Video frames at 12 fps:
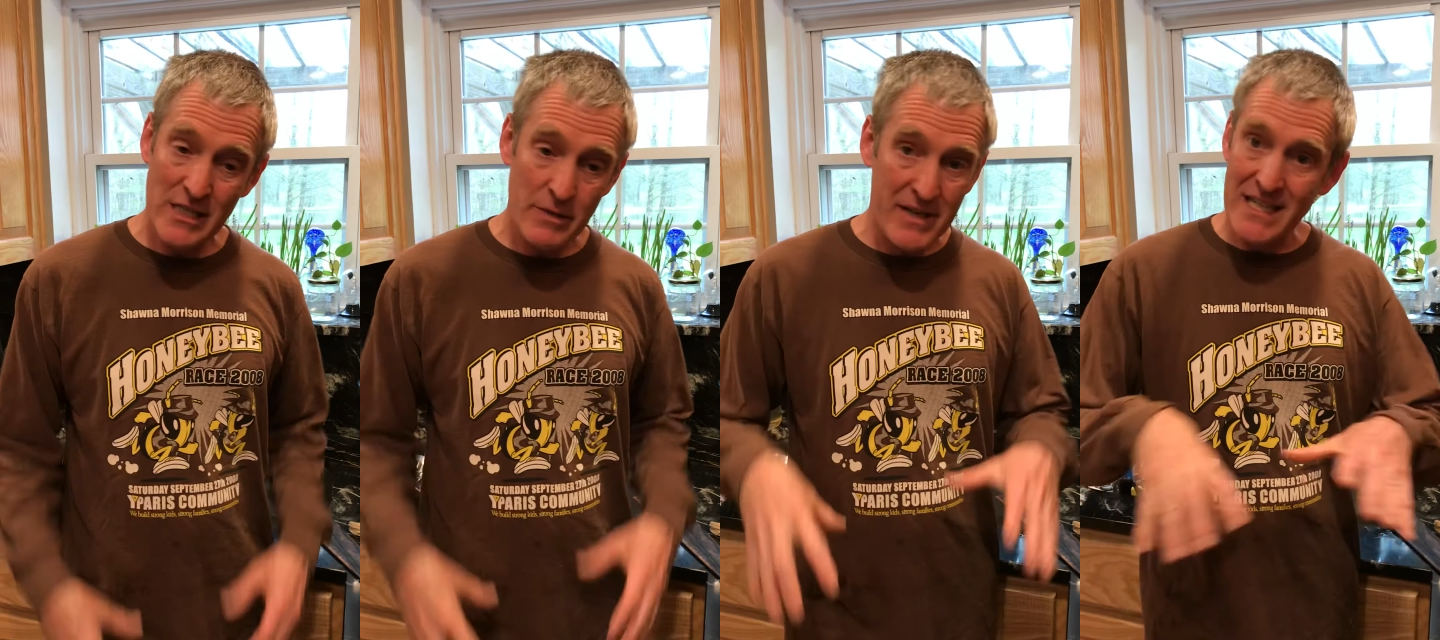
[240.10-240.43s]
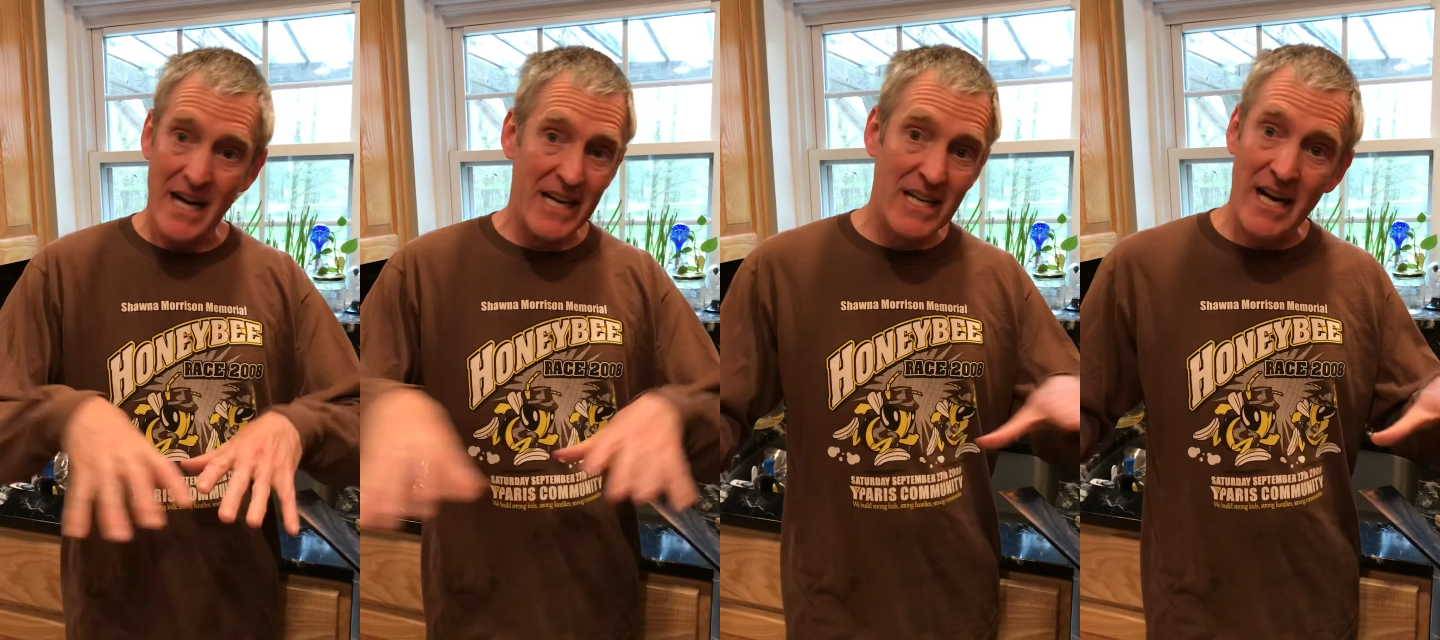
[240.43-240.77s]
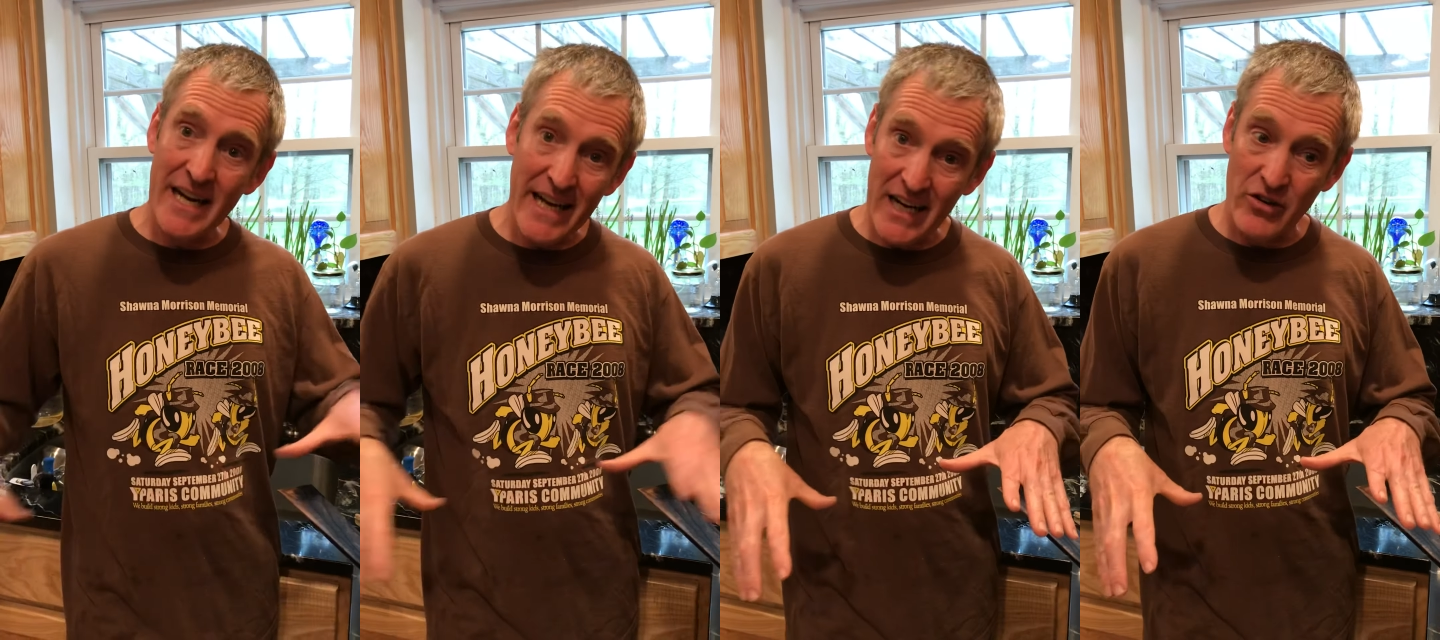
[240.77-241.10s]
them in a tiny,
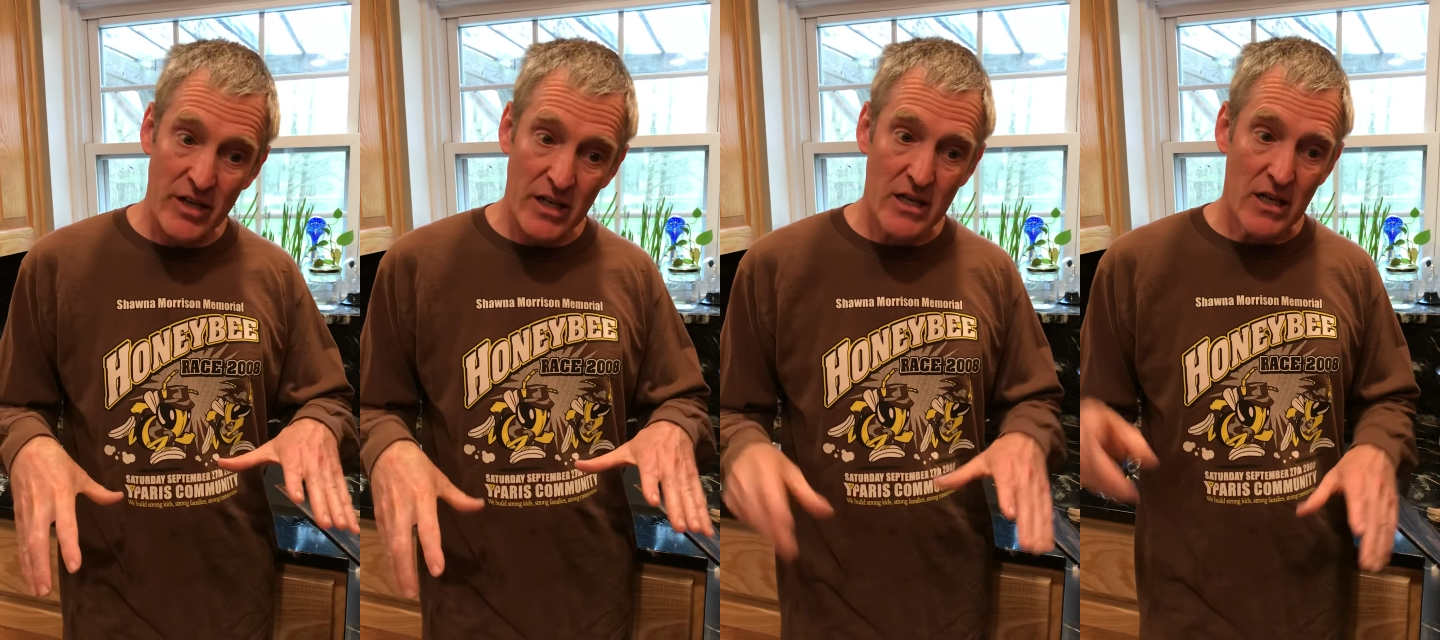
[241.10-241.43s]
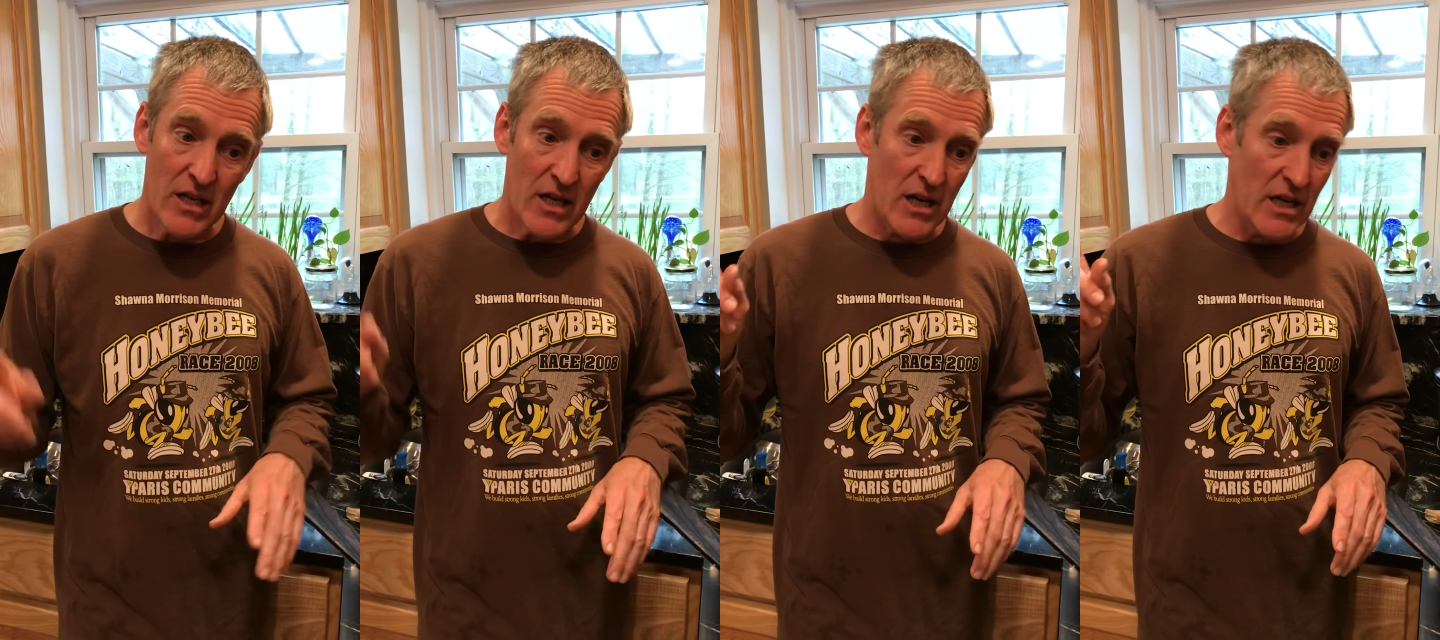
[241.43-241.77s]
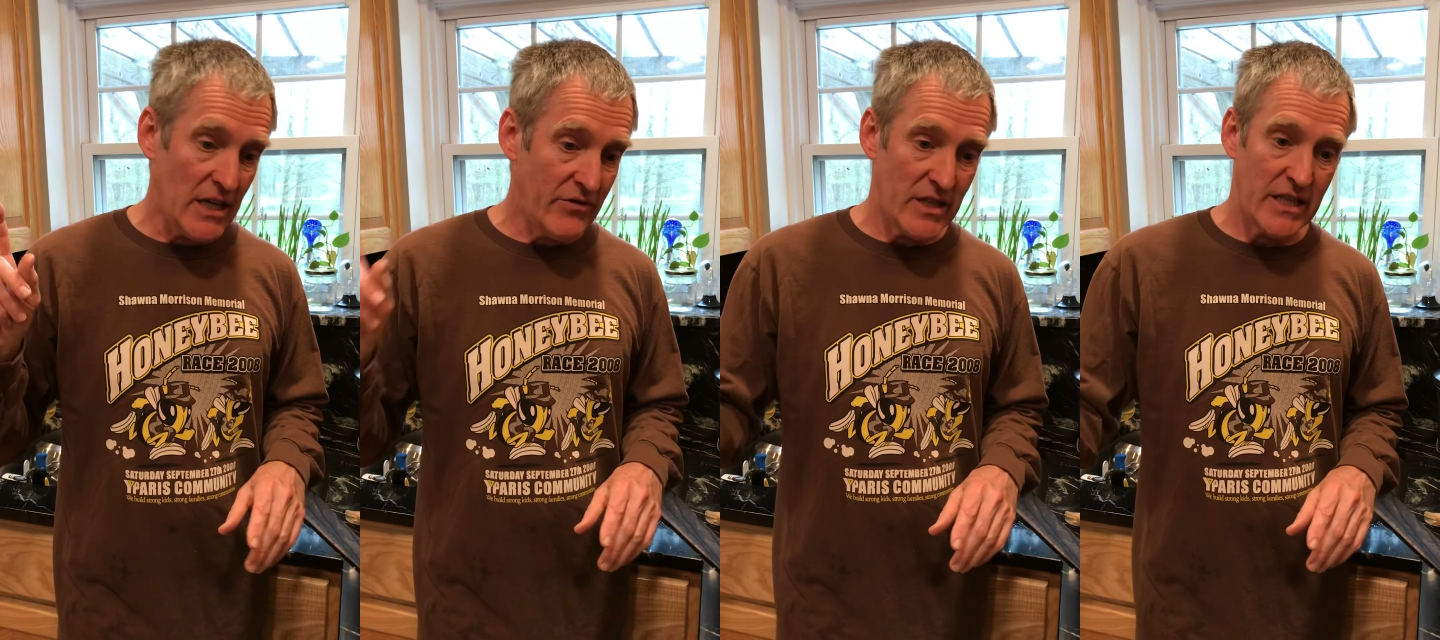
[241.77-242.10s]
tiny area.
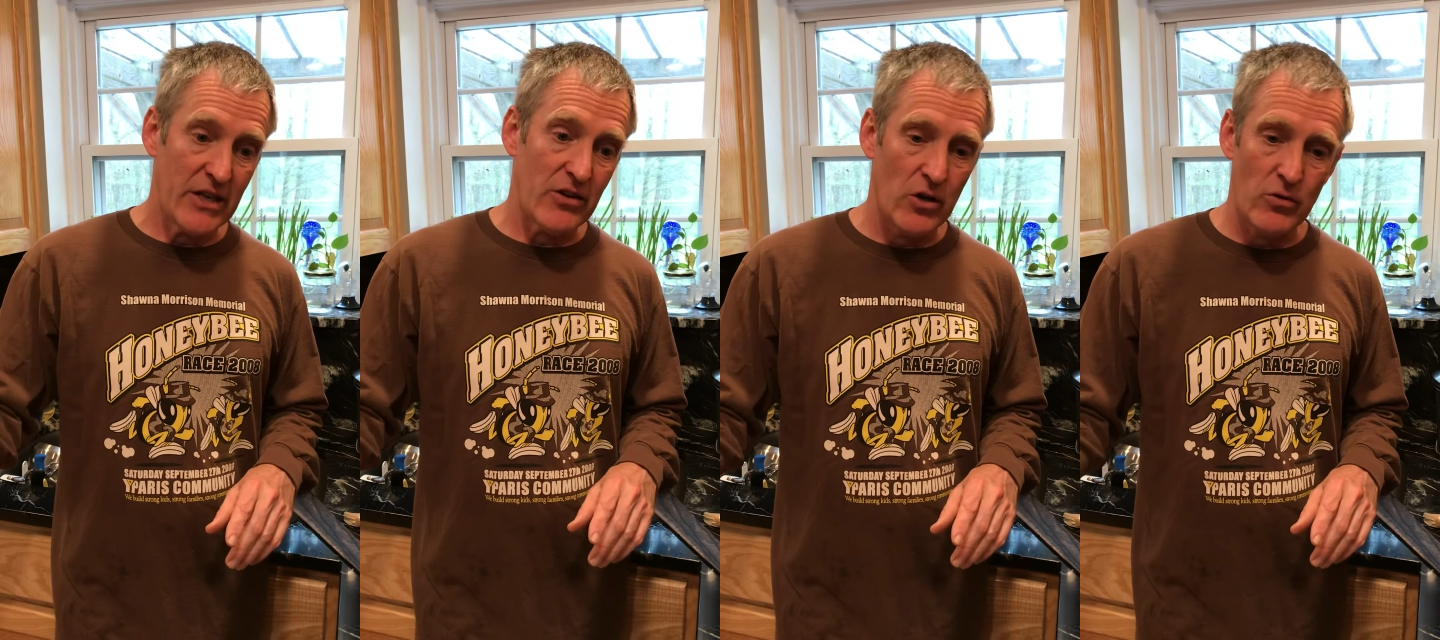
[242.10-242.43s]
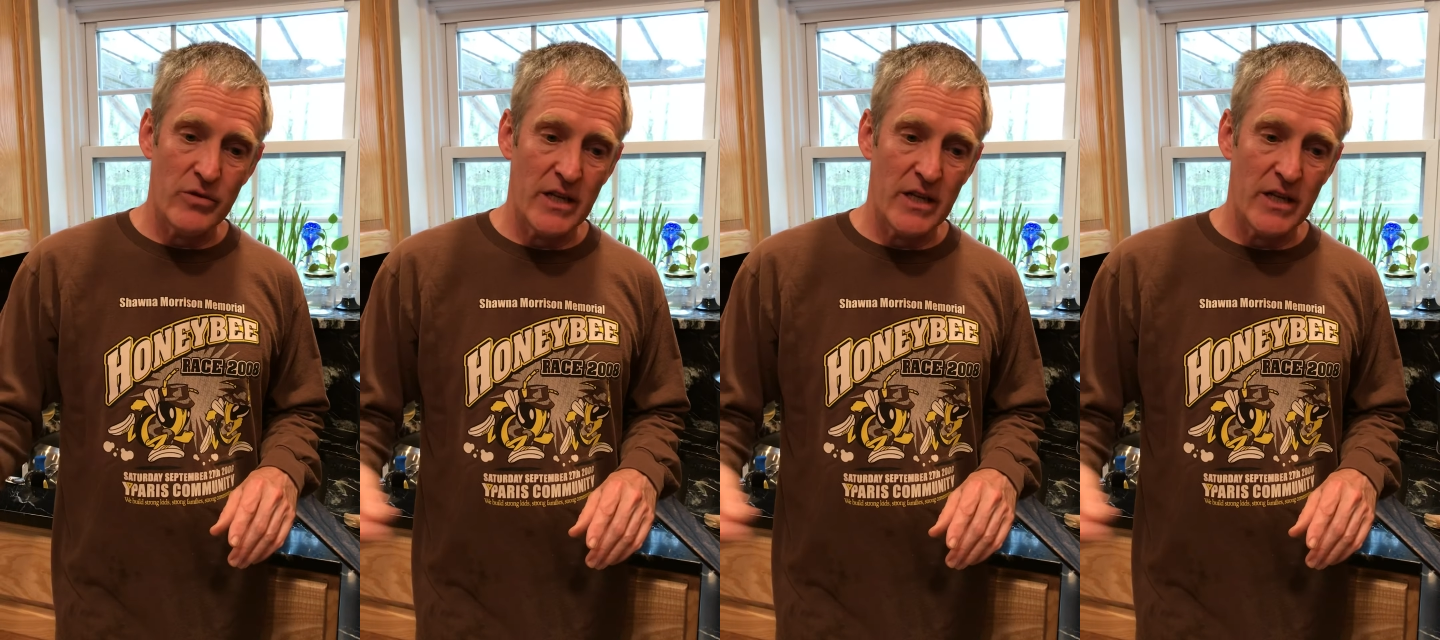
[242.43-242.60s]
Even in Terre Haute,